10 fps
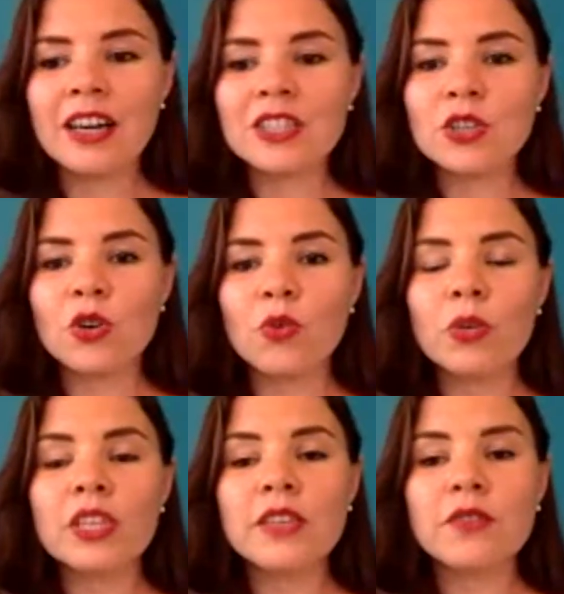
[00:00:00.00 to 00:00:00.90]
So
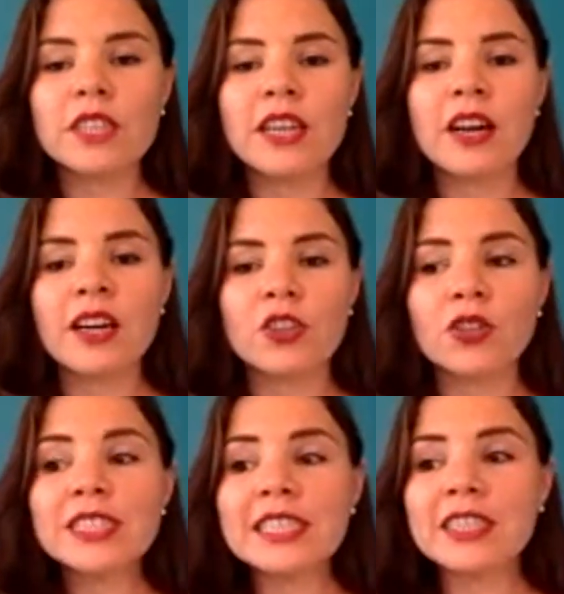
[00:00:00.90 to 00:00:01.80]
we live. There are
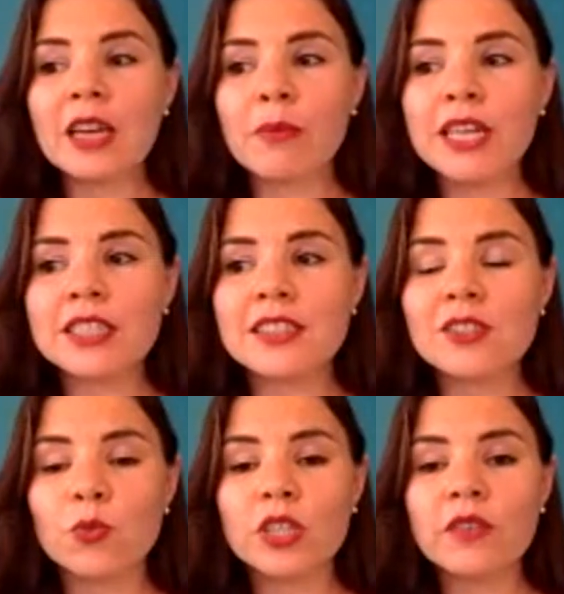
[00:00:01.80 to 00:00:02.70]
13
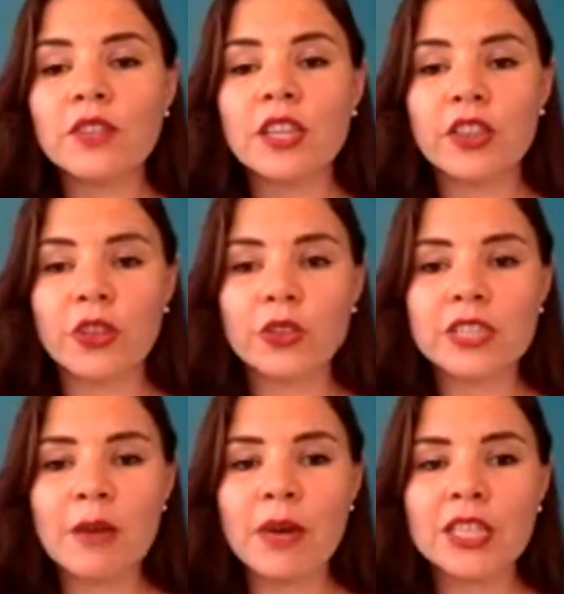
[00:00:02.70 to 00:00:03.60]
dimensions. We live in the third
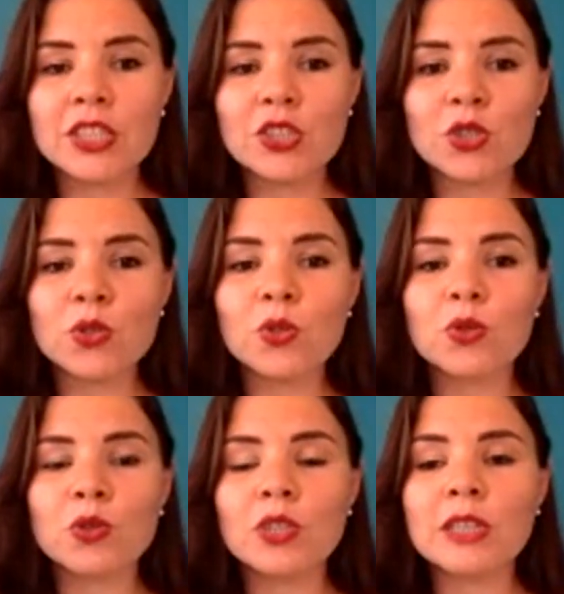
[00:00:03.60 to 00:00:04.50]
dimension. So you
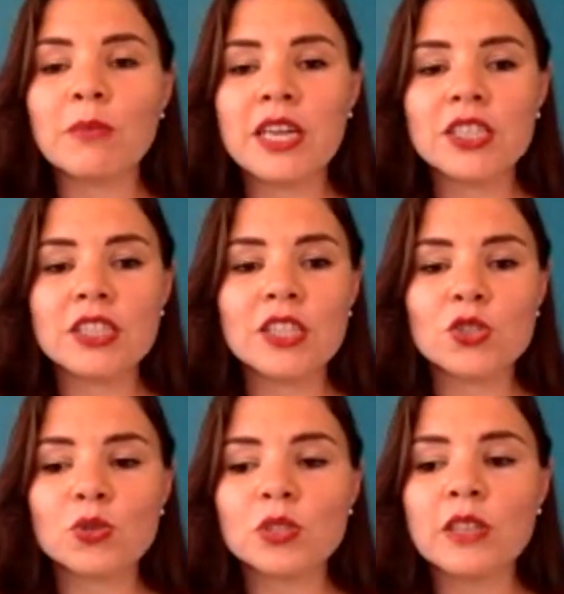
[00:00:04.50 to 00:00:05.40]
could not imagine
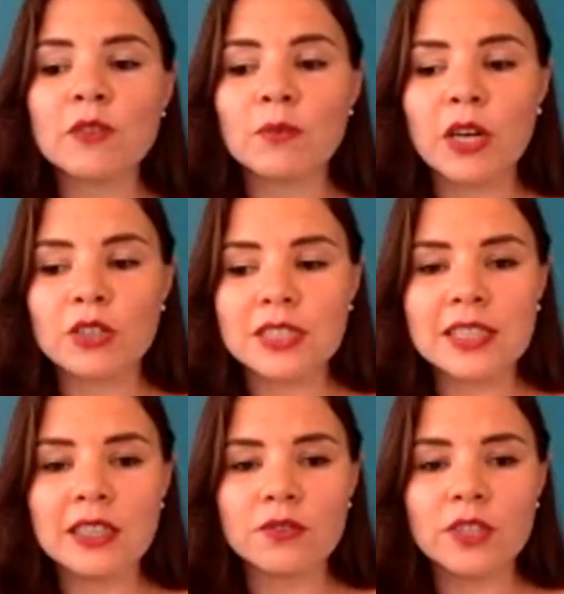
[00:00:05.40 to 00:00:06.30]
that you live in by
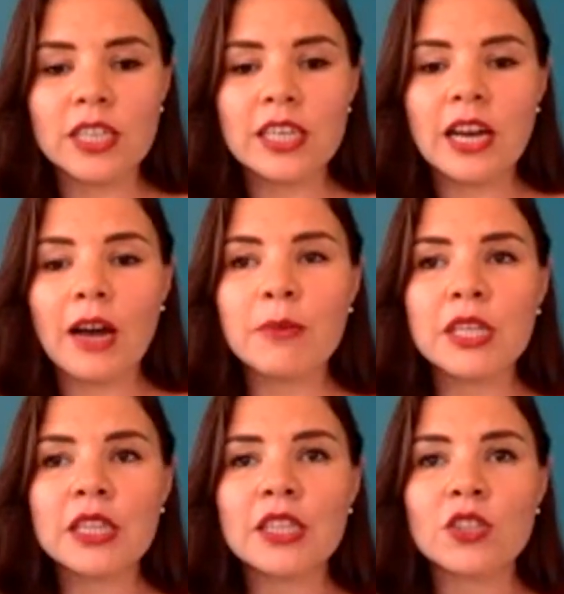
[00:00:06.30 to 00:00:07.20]
yourself. I
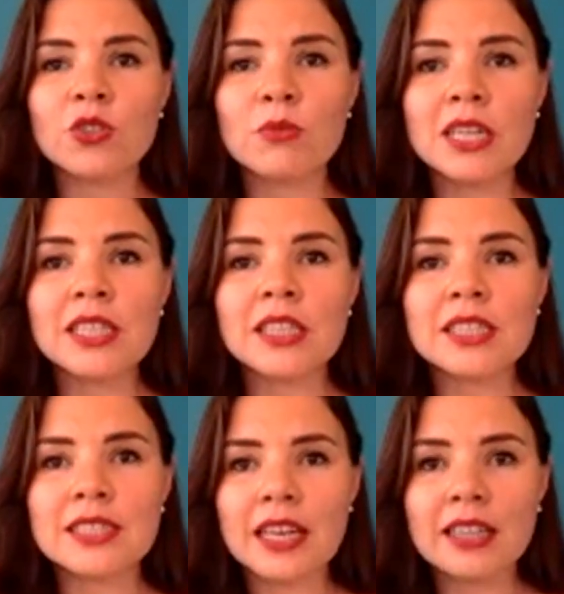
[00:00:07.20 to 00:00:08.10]
mean, you must
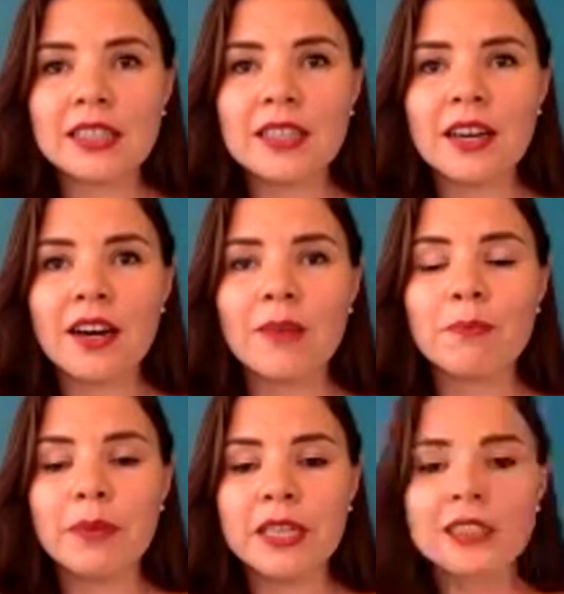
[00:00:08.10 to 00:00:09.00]
understand that there
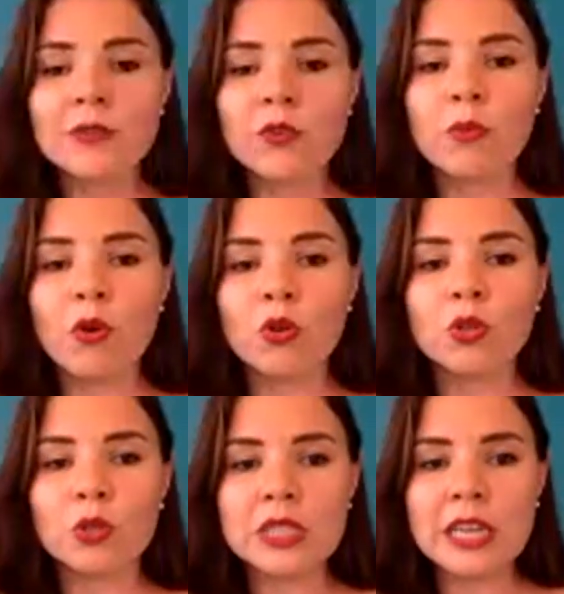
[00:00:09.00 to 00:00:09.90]
are beings from all
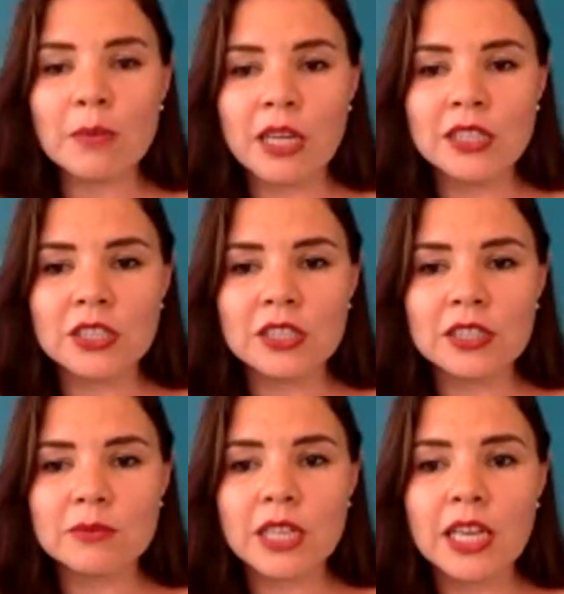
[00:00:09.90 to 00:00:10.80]
those dimensions.
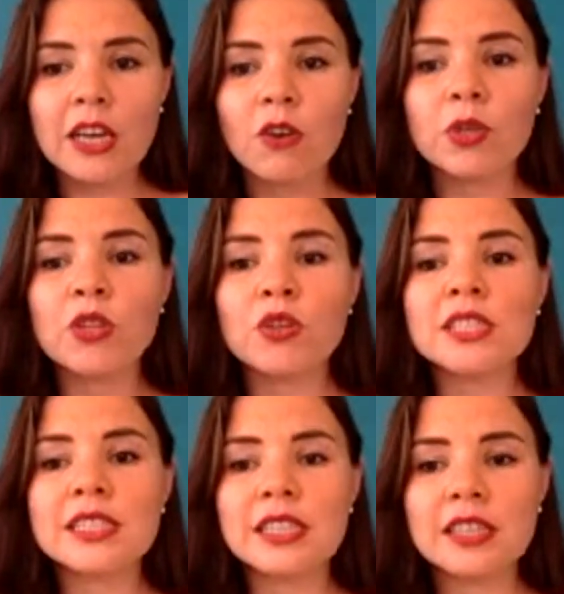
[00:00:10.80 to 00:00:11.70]
We
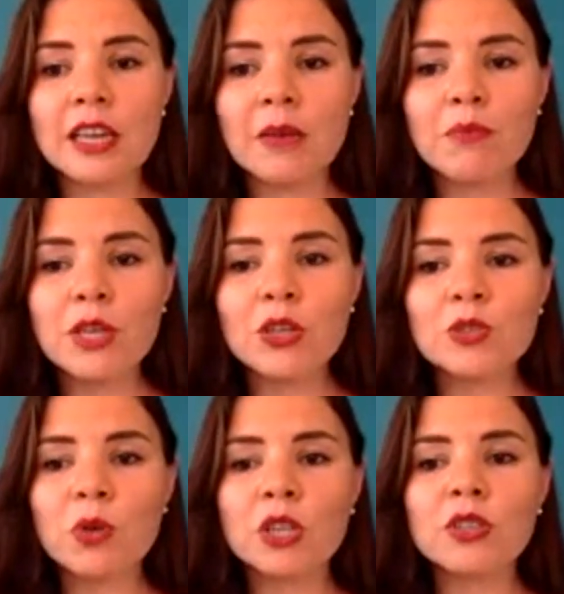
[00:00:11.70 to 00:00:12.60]
don't see them
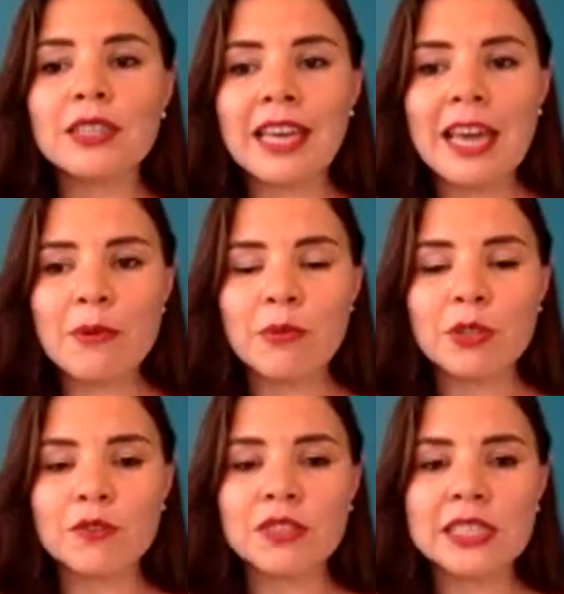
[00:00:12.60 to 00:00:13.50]
because we're not
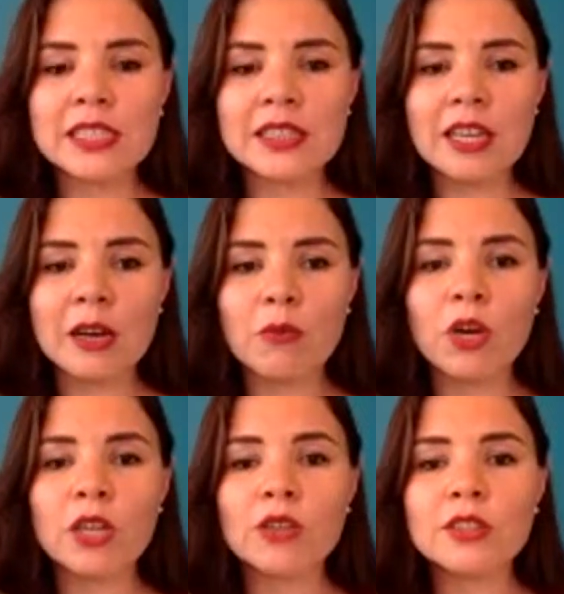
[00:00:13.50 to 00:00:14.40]
capable of seeing them.
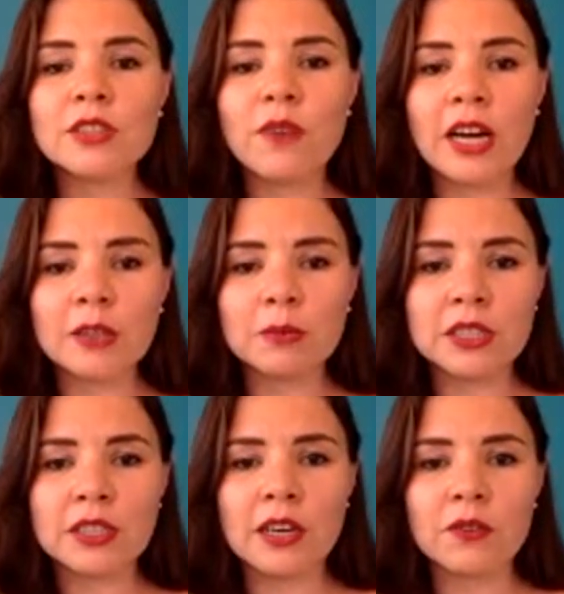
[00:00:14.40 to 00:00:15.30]
We are not developed
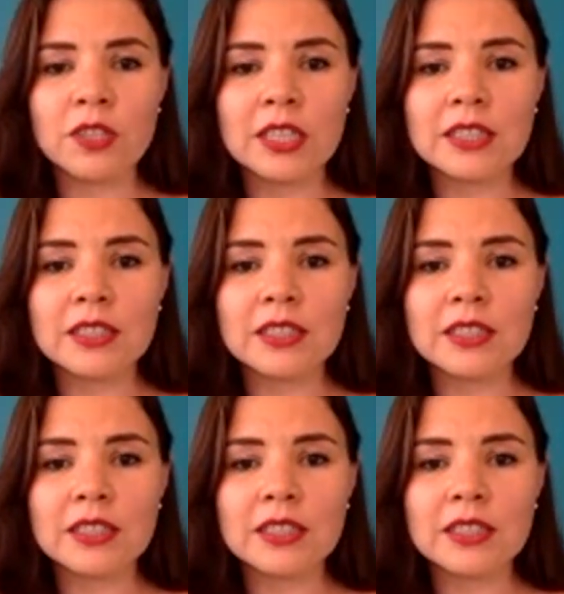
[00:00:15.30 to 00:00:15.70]
enough yet.